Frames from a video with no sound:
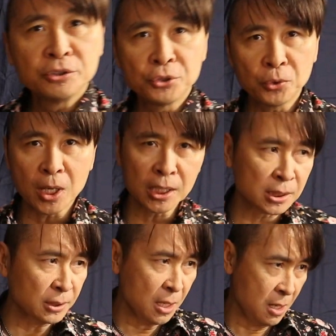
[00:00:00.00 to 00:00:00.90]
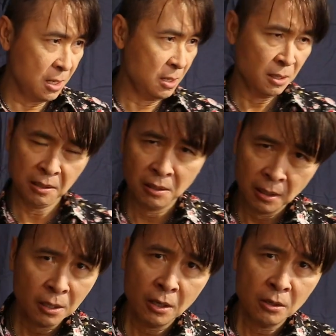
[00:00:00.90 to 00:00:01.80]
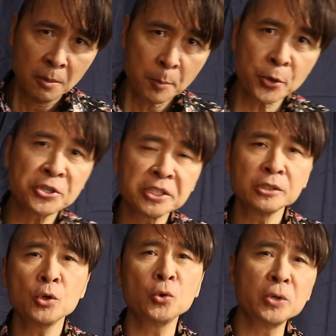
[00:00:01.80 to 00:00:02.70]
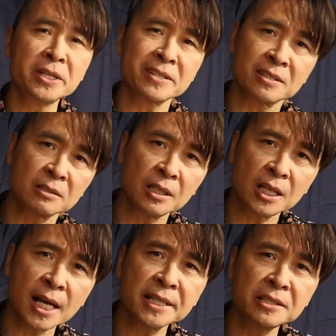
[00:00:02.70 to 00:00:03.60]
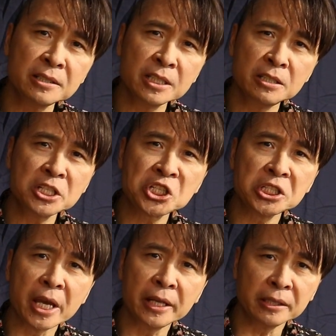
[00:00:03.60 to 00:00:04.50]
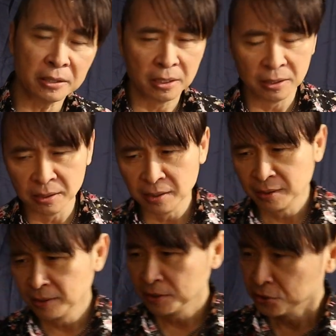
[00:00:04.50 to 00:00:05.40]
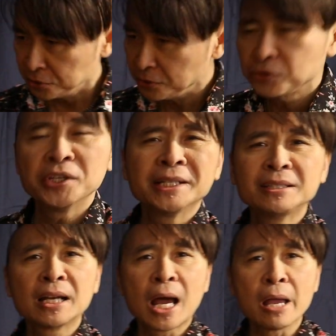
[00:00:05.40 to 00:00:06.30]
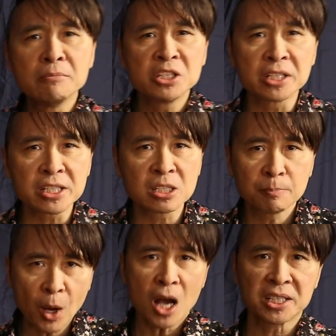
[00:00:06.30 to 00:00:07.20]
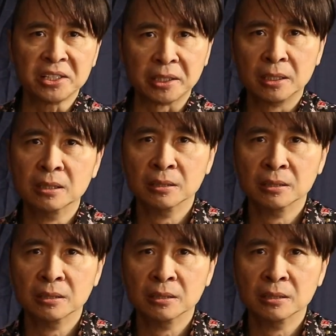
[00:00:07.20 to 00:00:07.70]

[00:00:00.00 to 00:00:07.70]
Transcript: to a person who is uninitiated, you think that I'm just boxing,